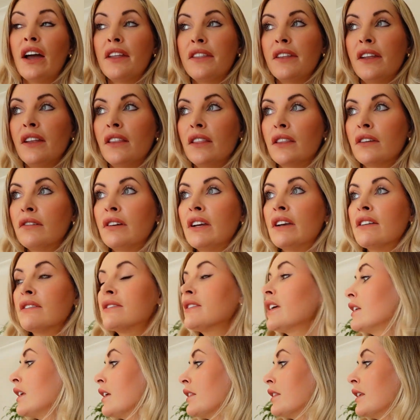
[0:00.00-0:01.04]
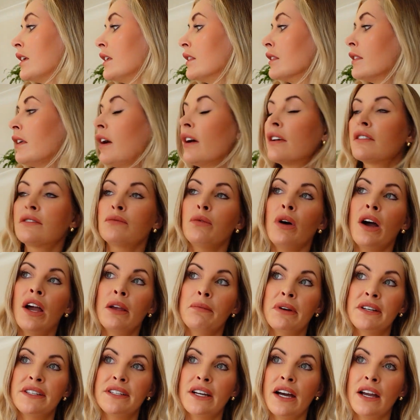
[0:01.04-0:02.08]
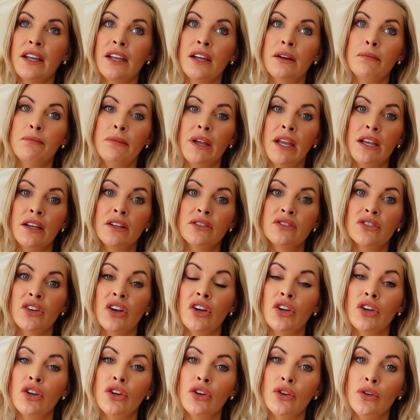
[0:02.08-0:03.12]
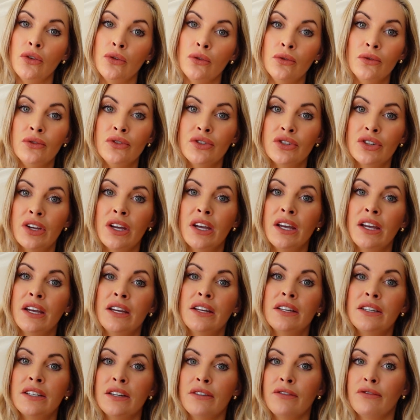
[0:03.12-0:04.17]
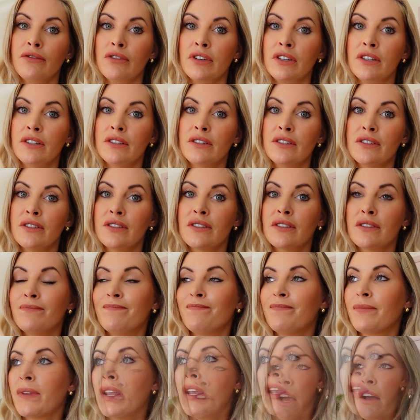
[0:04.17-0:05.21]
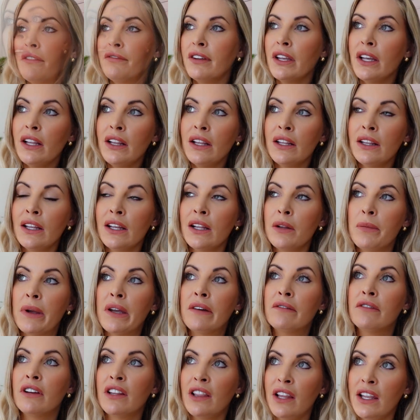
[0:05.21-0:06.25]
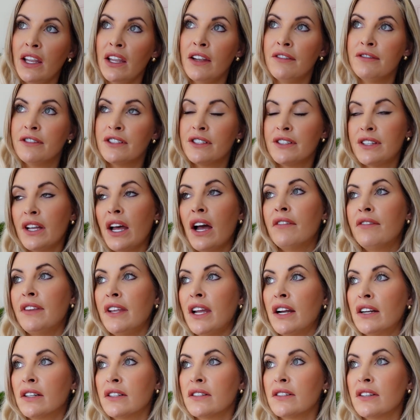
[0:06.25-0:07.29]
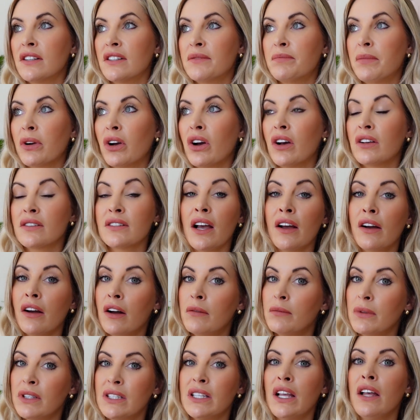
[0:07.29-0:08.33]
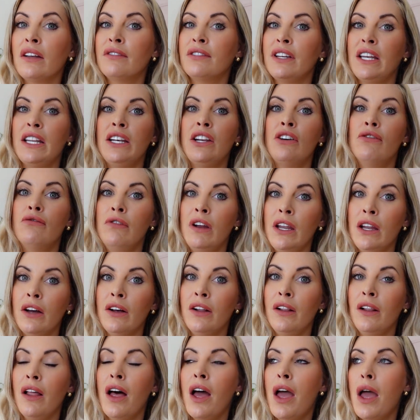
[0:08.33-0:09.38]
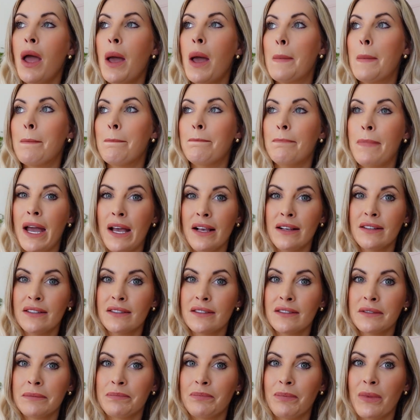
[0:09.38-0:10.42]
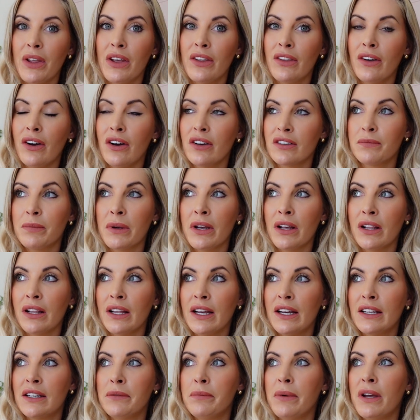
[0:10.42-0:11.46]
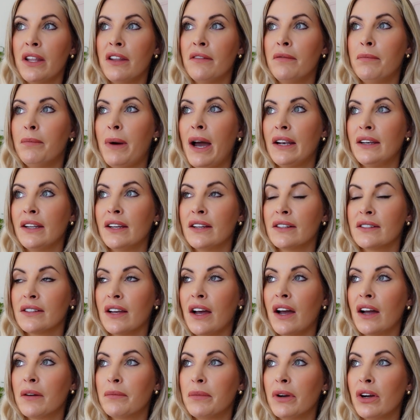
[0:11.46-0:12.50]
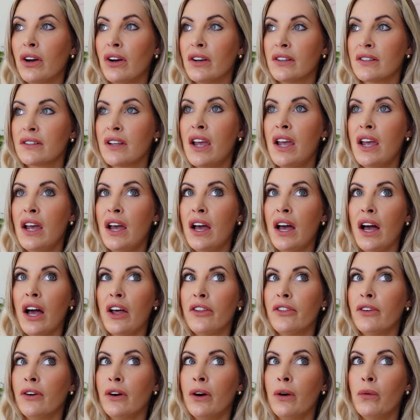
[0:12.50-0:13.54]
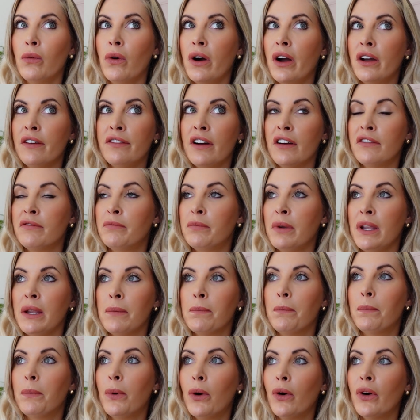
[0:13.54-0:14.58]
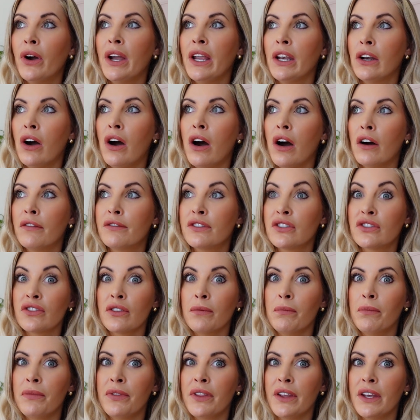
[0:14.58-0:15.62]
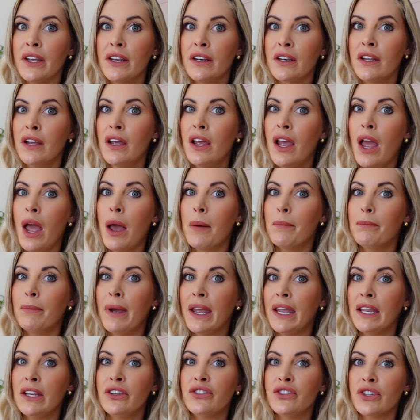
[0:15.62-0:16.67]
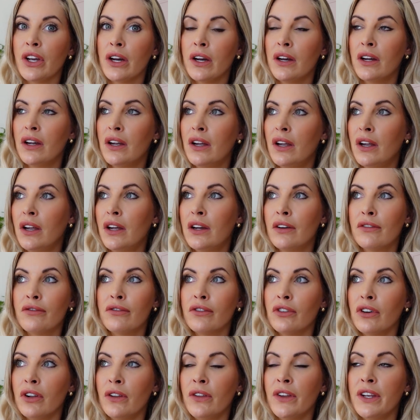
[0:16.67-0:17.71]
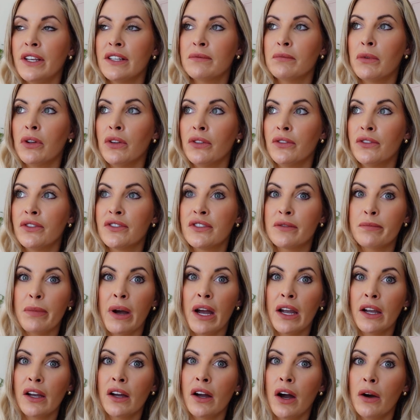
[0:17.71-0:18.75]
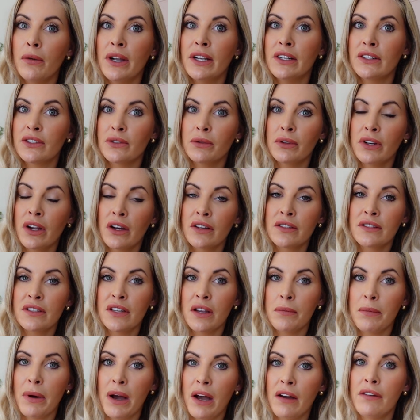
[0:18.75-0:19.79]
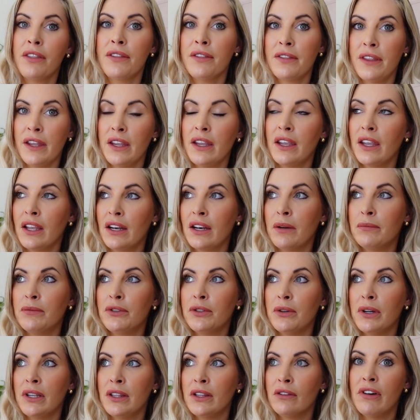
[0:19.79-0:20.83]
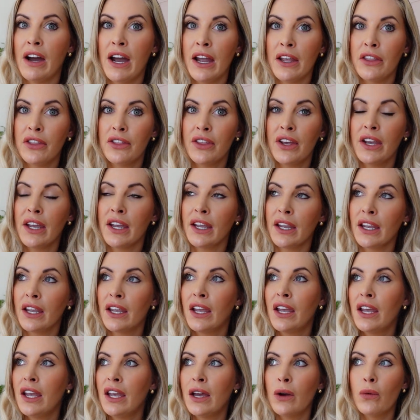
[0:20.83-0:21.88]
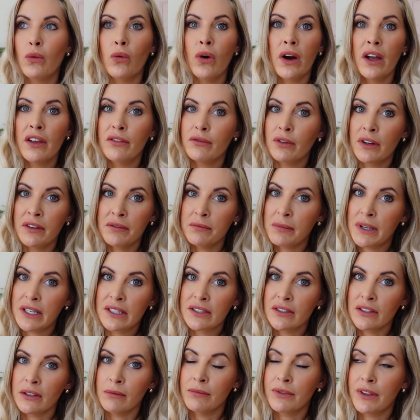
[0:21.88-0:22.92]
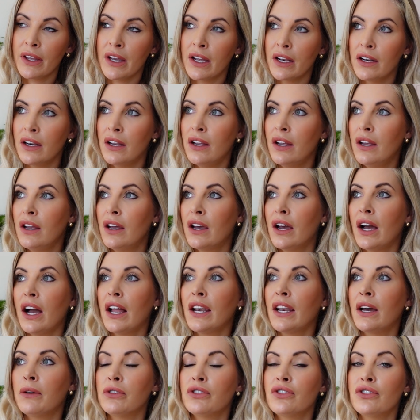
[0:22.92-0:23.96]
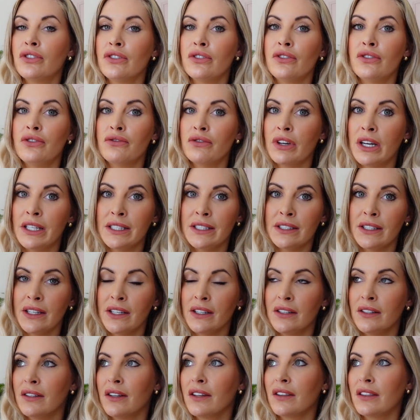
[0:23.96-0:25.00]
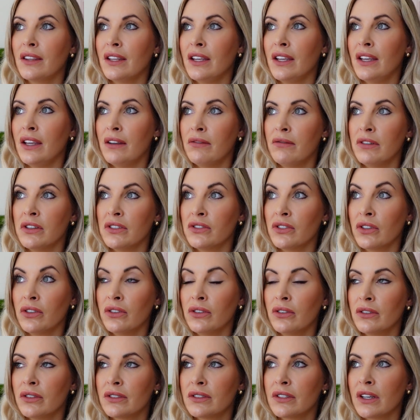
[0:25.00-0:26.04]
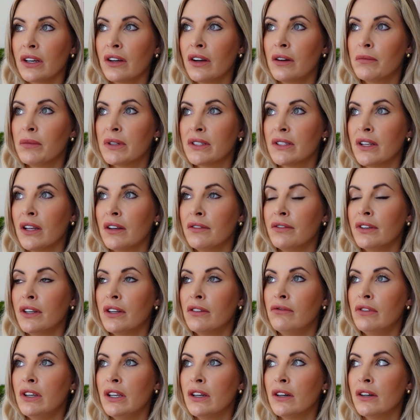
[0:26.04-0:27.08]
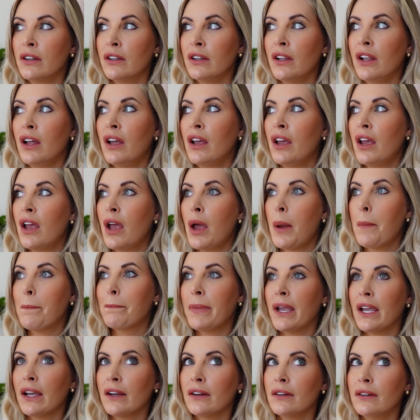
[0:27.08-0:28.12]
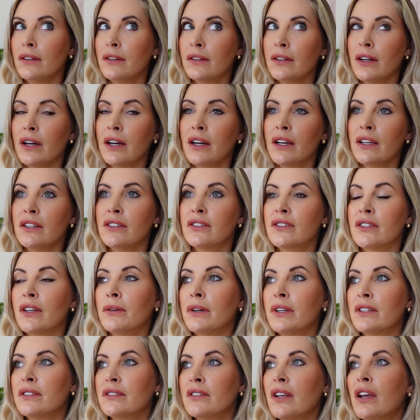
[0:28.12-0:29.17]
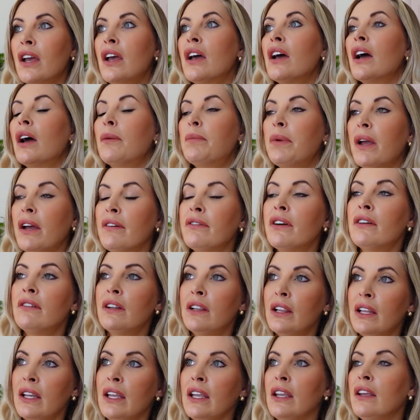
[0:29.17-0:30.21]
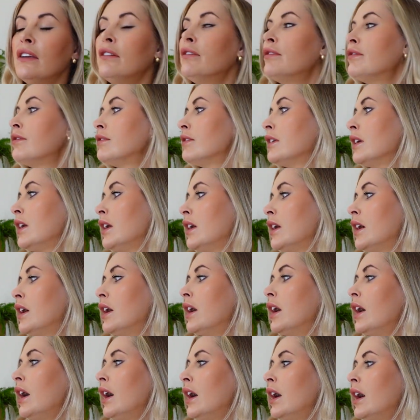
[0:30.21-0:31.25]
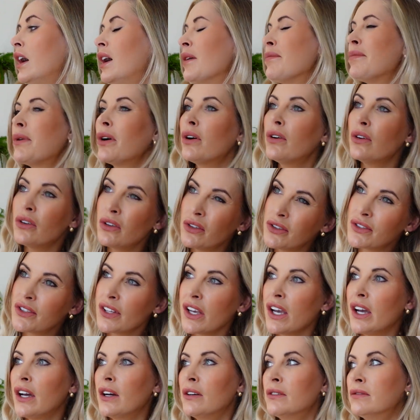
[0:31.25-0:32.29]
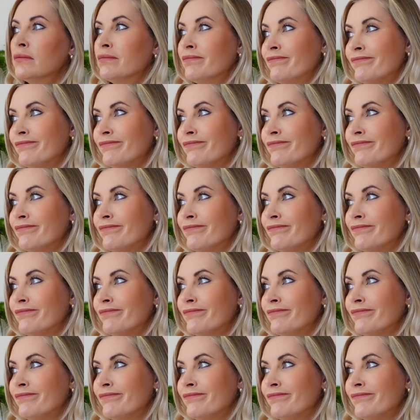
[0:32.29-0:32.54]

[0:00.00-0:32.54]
I think there is, and I think that's why my diet makes a huge difference. I feel a little bit relieved to have the answers because I got myself in a real mess at the hospital. I had a bit of a panic attack because I thought, what if I've been putting off something major for all these months by going to an osteopath thinking I'm doing the right thing? What if we've missed something? And I was just dreading the results. I got myself in a real pickle, guys. So it's a bit of a relief, but also